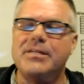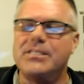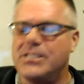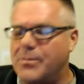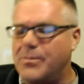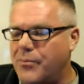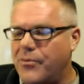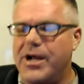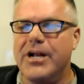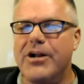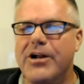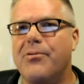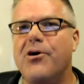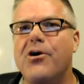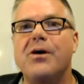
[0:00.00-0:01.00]
It's a brand
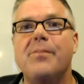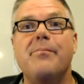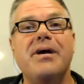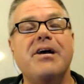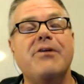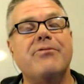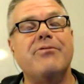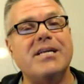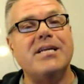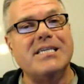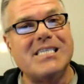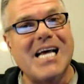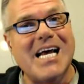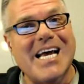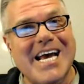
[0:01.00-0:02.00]
new program being
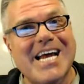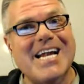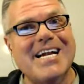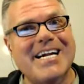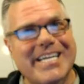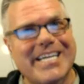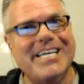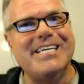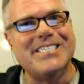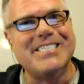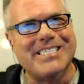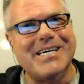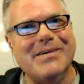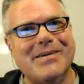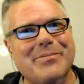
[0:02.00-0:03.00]
released in
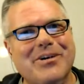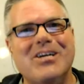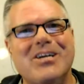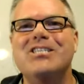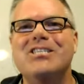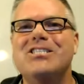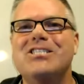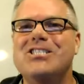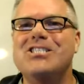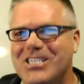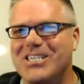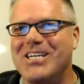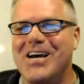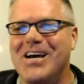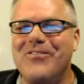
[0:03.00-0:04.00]
December, just
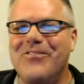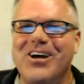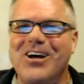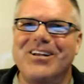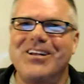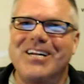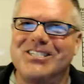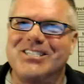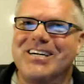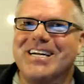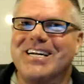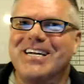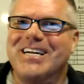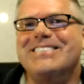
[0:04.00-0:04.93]
in time for the holidays, Randy.